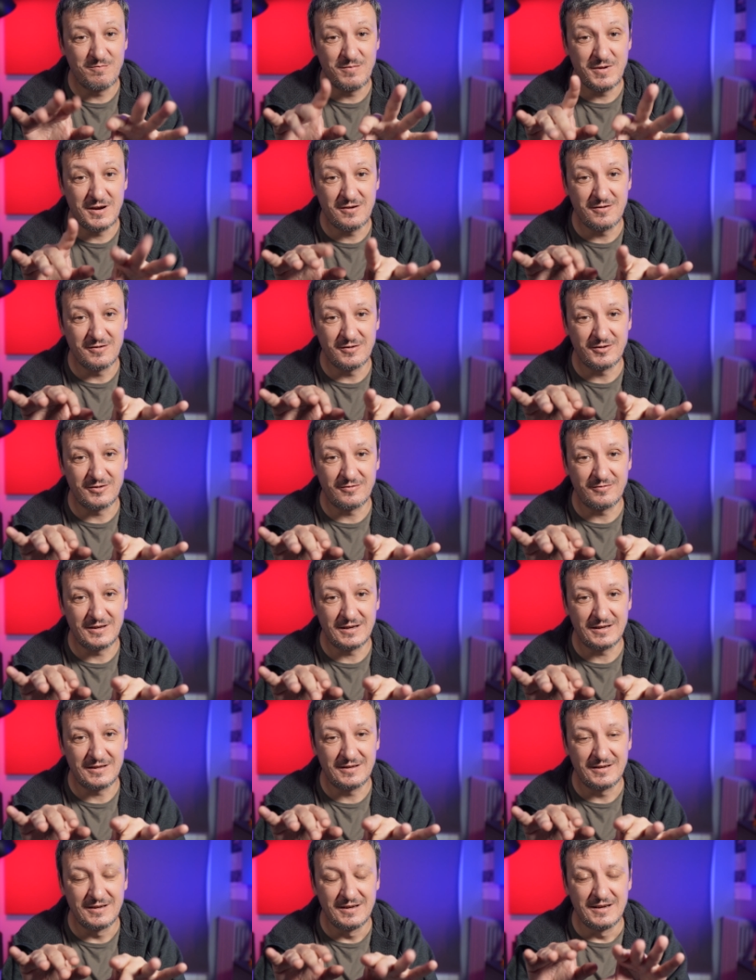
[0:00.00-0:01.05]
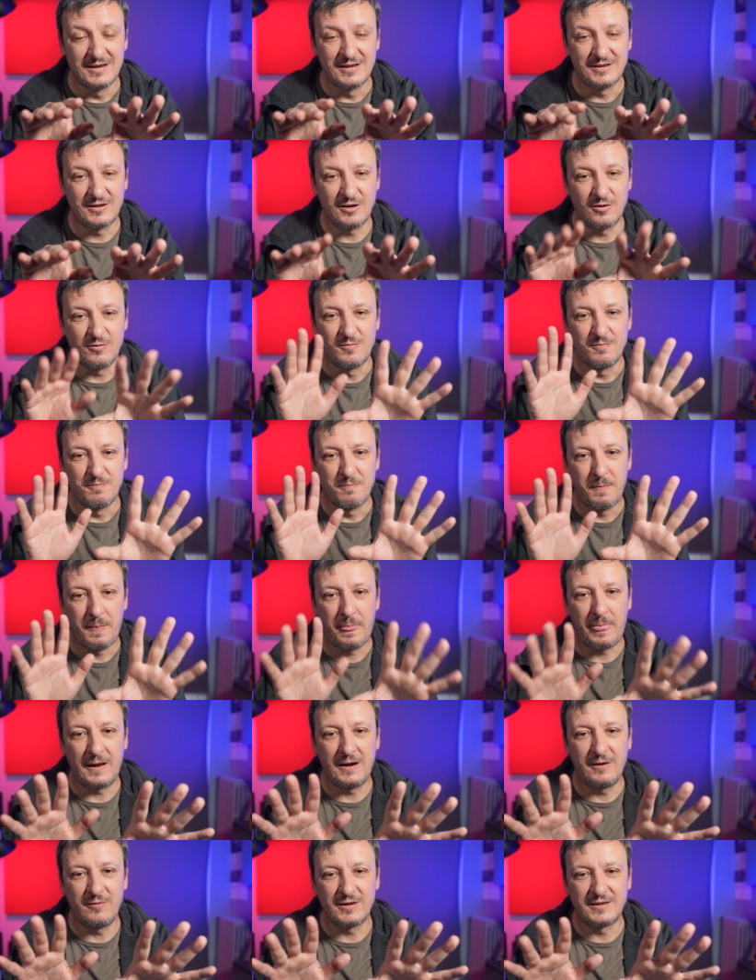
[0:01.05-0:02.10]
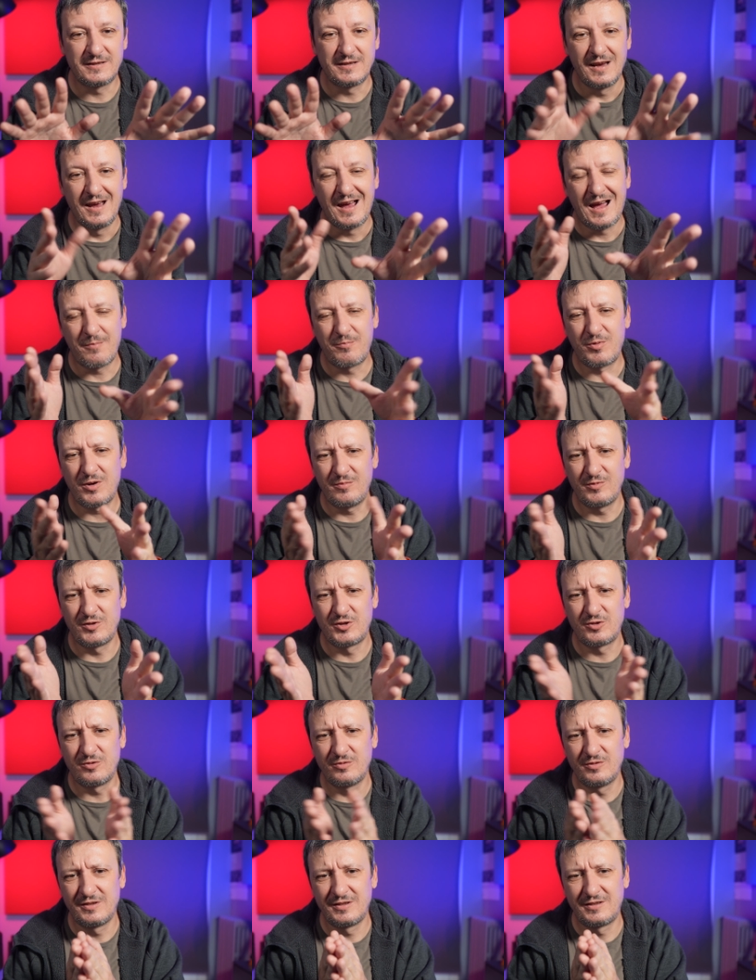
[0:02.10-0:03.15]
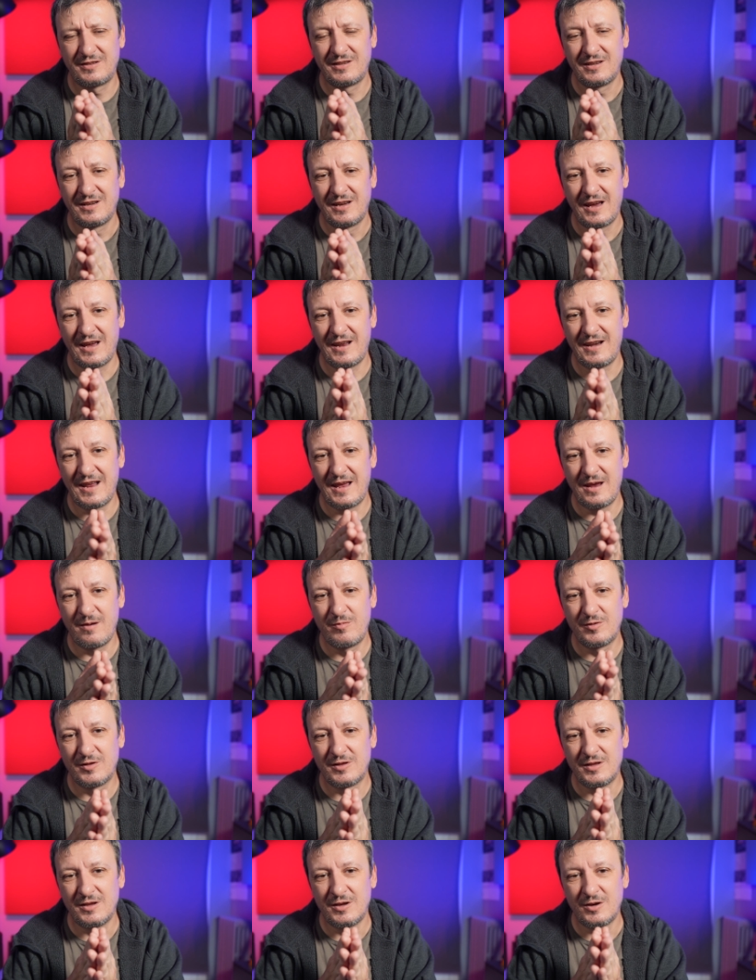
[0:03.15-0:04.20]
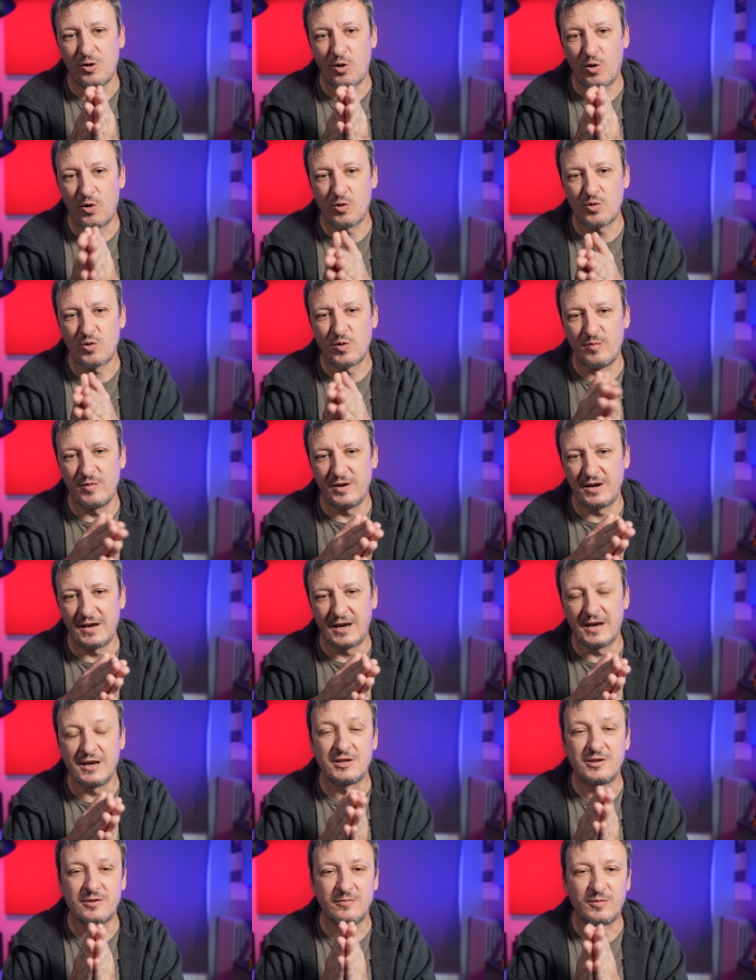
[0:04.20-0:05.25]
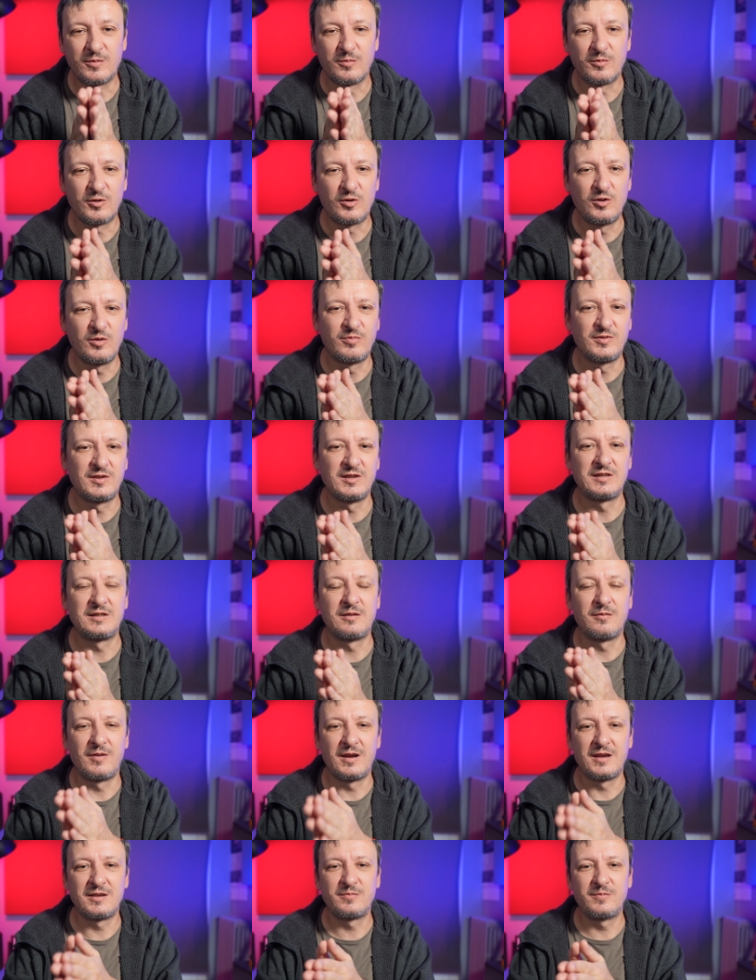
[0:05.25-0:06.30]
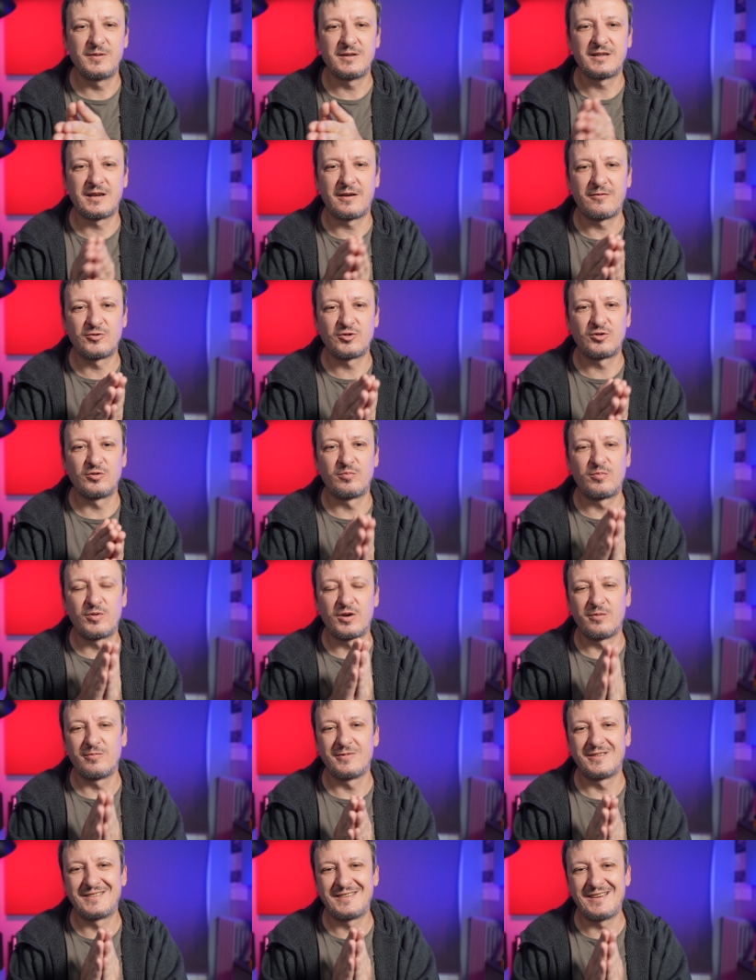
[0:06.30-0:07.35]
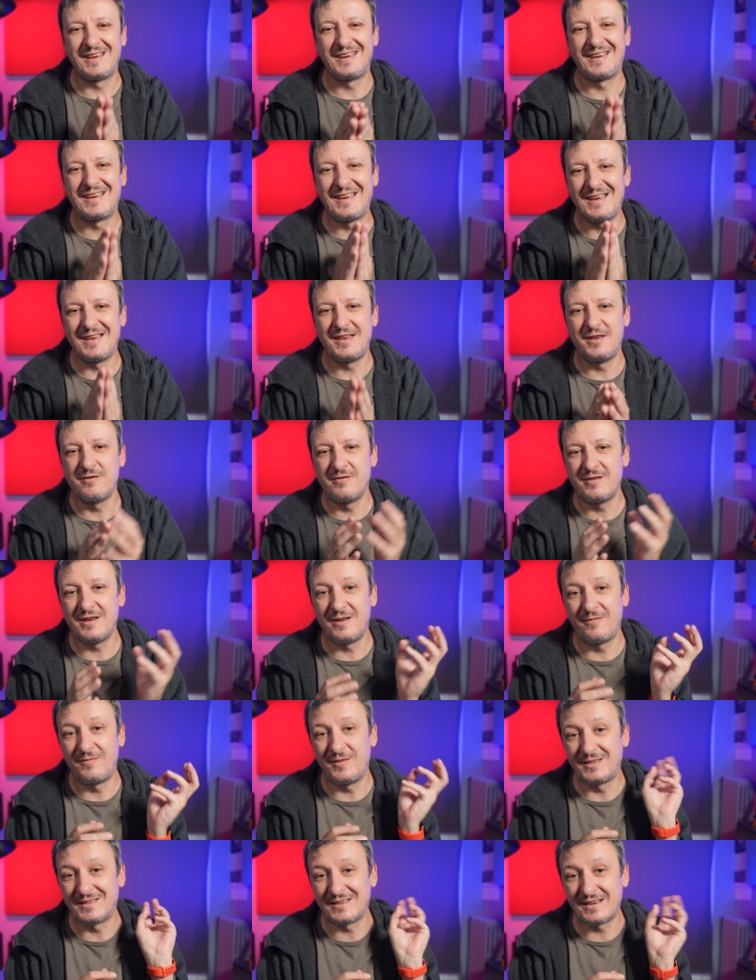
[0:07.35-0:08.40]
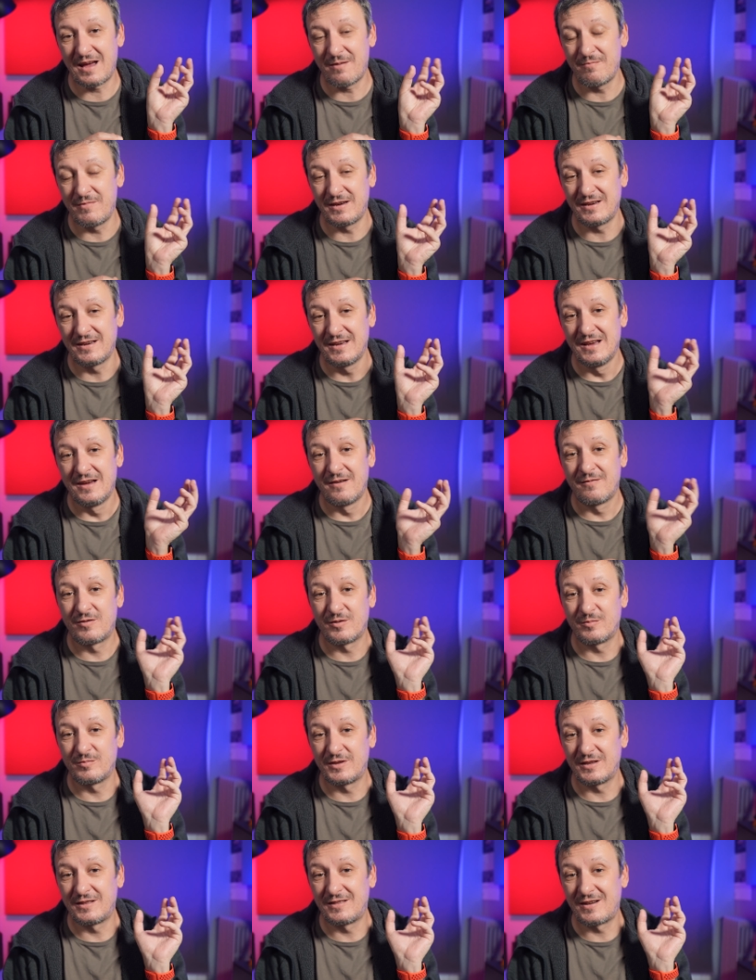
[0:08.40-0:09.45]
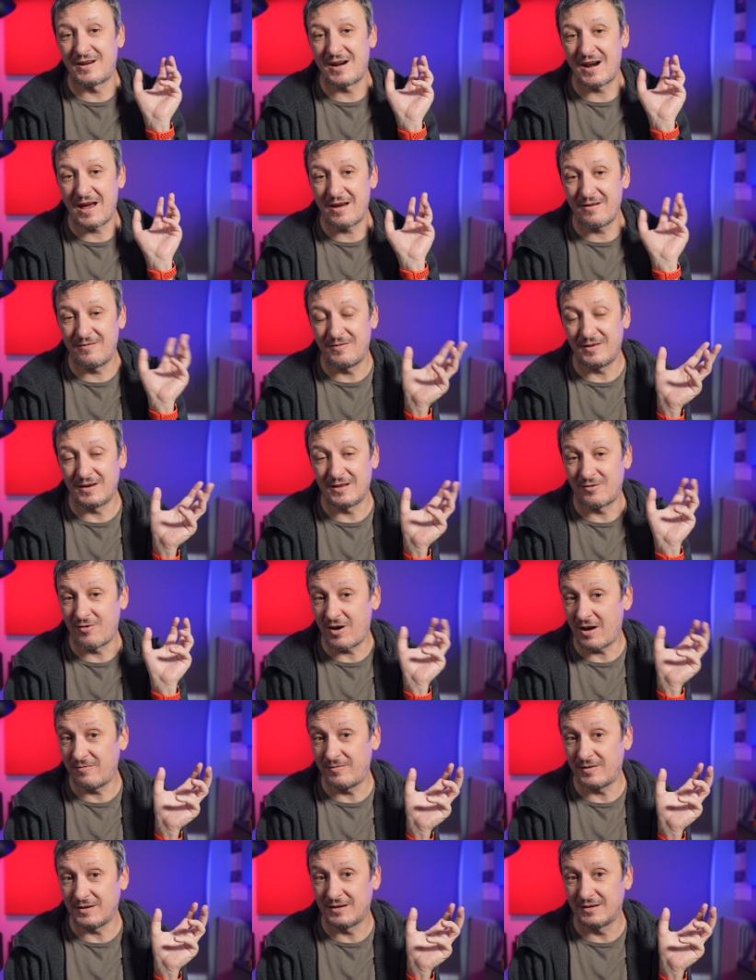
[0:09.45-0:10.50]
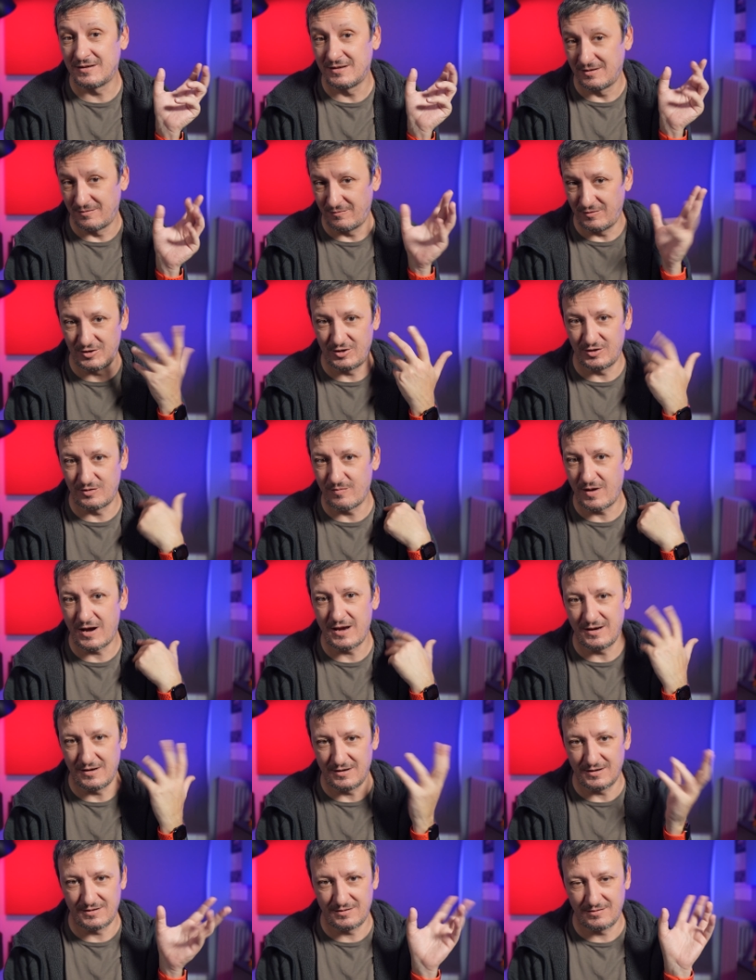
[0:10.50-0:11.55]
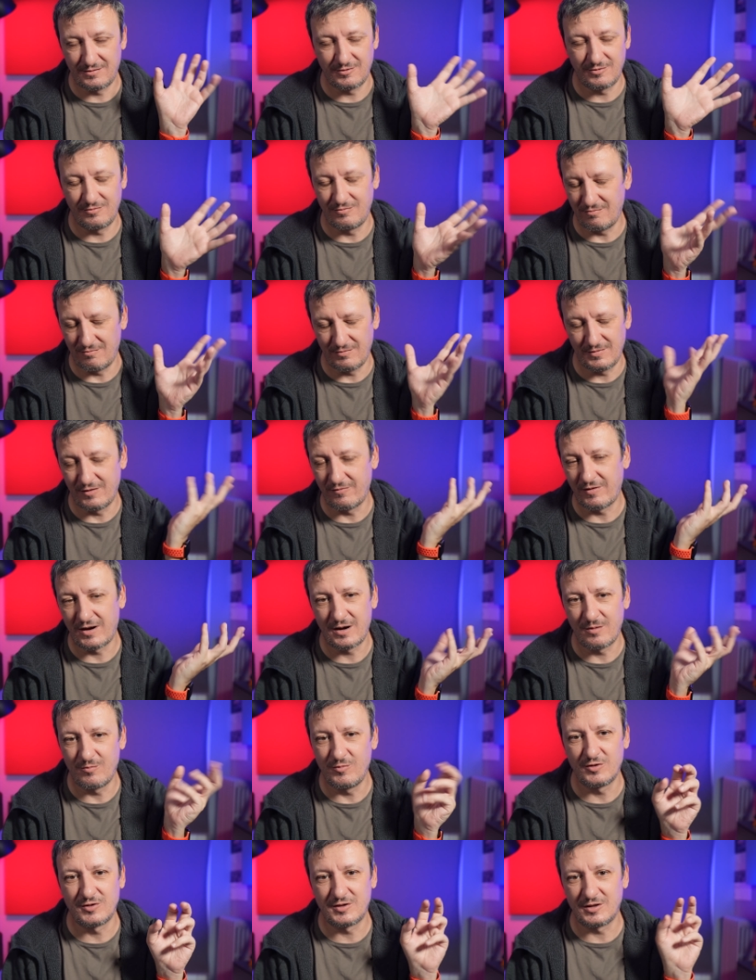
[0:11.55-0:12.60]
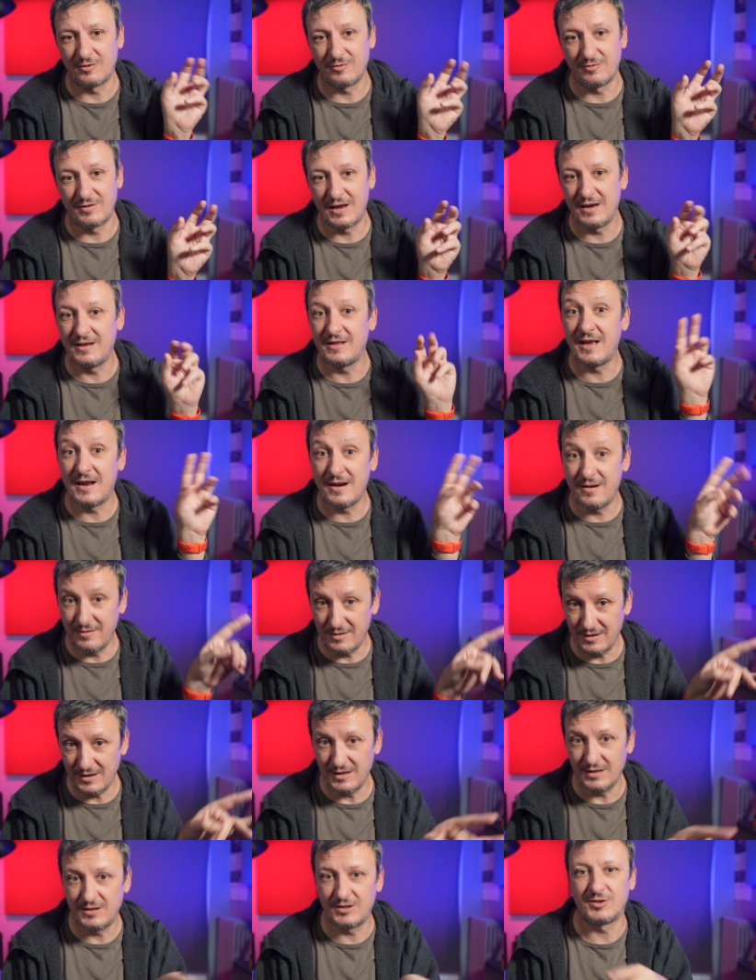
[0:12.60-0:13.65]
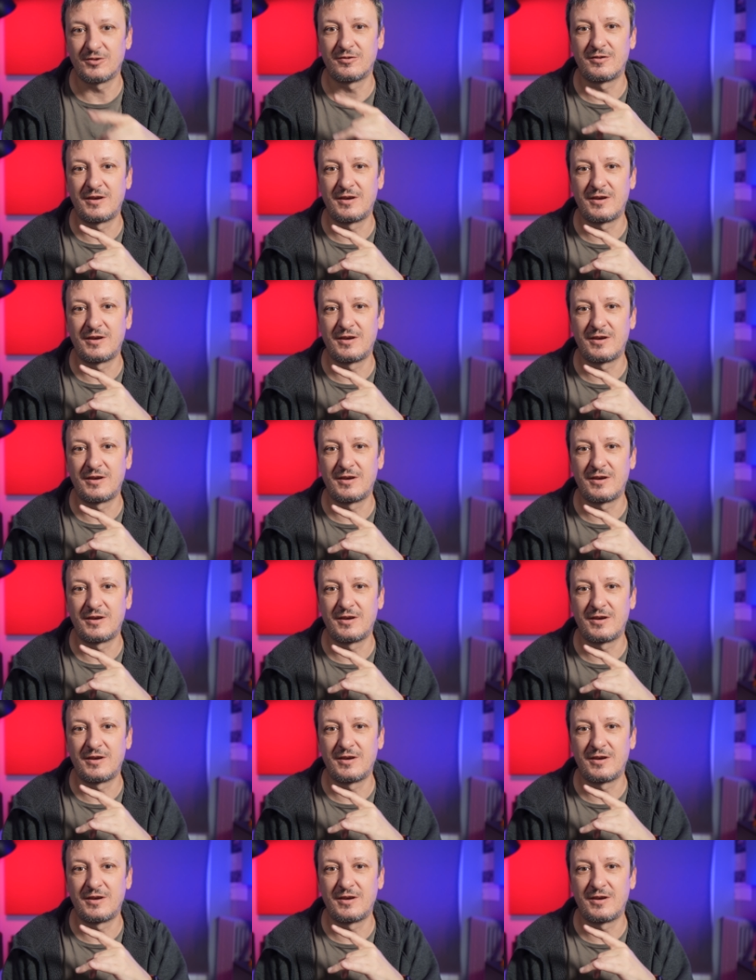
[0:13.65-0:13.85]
because of that so Anyways, I probably shouldn't enable all communication from the kube-system namespace. I should probably say, hey, you, if it's coming from the Traefik, Traefik, which is my ingress, the one I'm using today, then it's